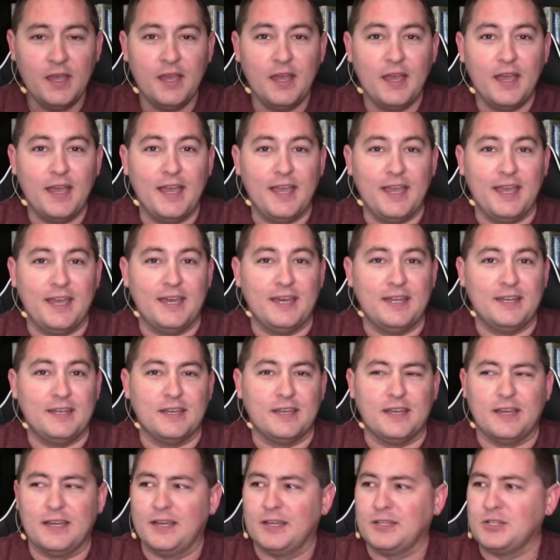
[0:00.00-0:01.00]
And
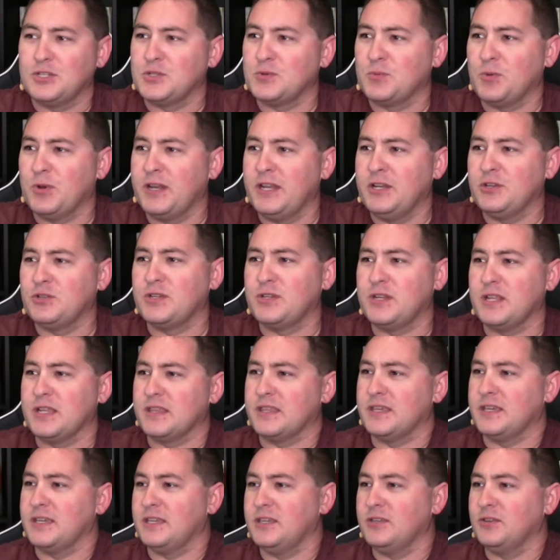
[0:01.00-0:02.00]
just one interesting
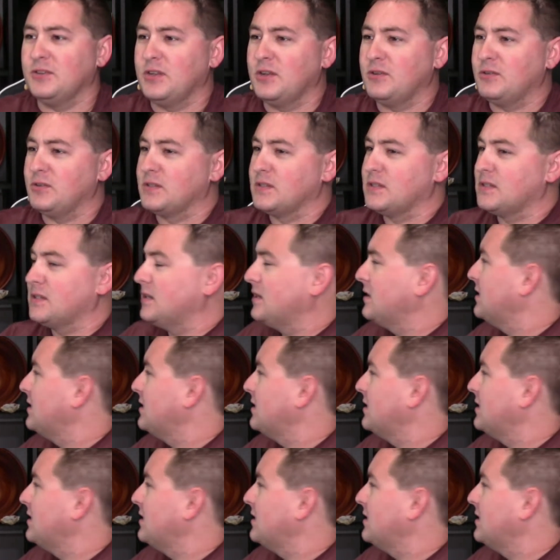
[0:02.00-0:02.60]
thing, you'll notice